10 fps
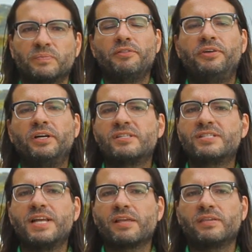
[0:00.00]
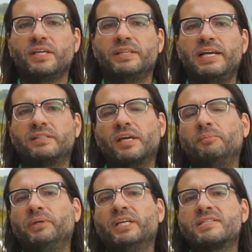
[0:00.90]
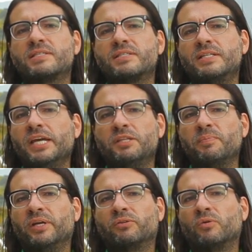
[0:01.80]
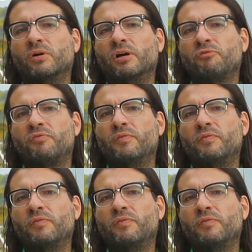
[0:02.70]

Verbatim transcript: There is nothing that can be a statement or a,